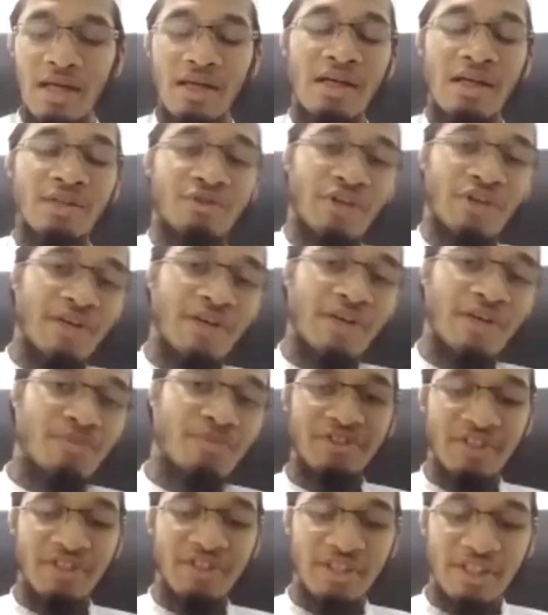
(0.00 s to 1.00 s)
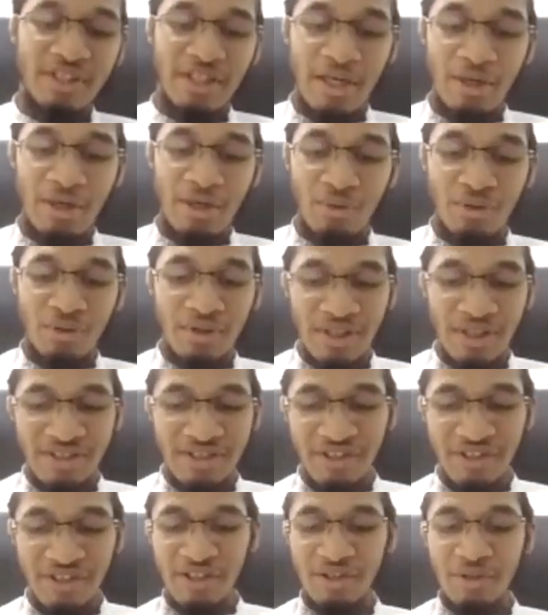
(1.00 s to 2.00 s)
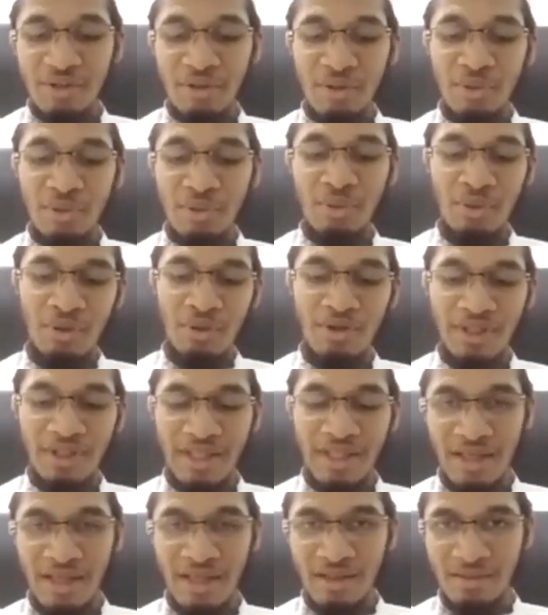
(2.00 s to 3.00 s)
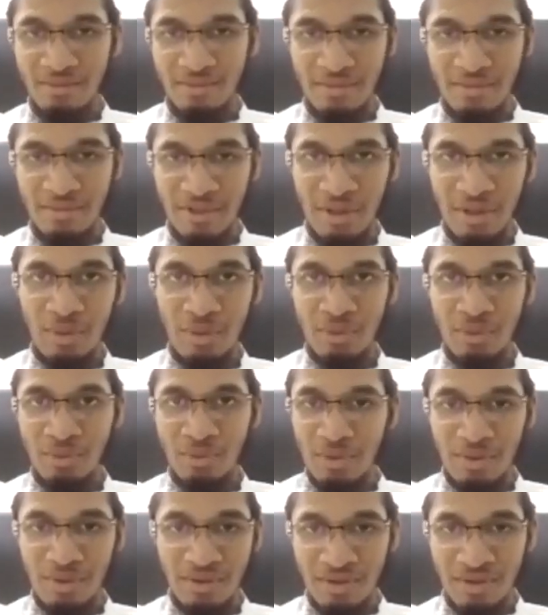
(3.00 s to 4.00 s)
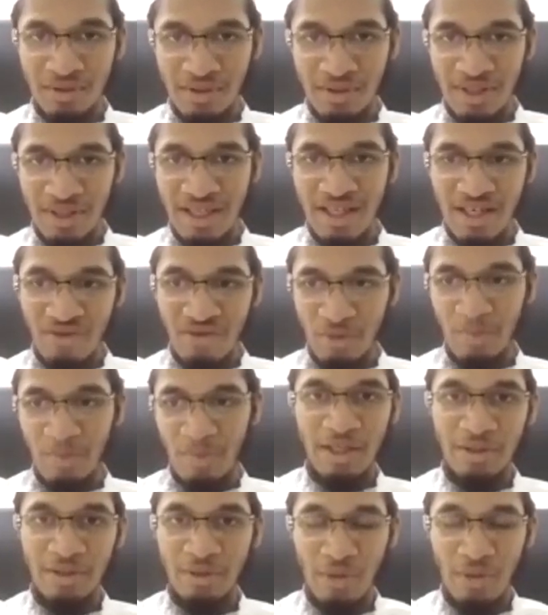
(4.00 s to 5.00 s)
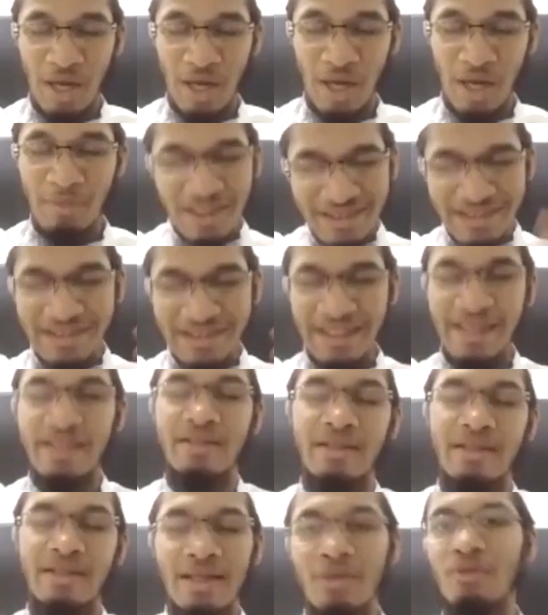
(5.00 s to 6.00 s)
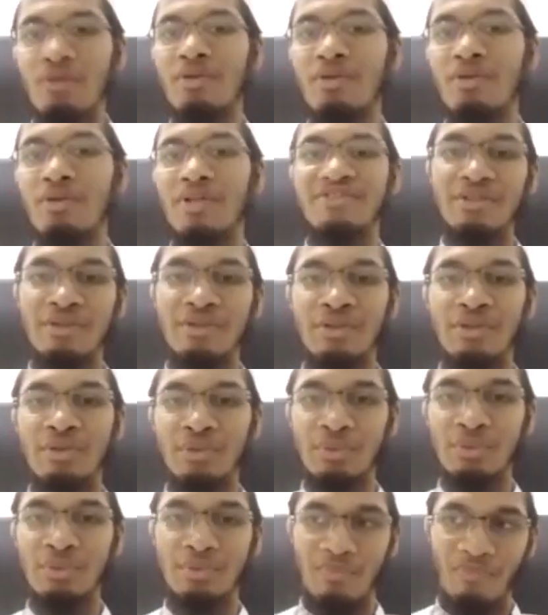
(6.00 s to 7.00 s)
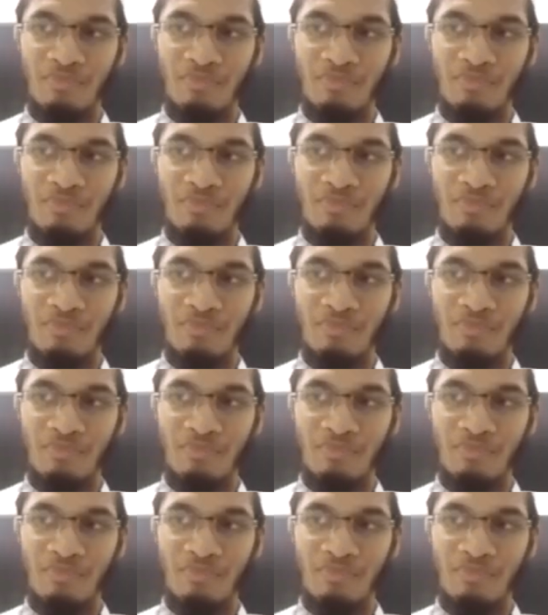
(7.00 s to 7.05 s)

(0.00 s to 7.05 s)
A dead person cannot listen to you, nor can, you know, he can reply to you. I mean, he's dead. He cannot listen to you.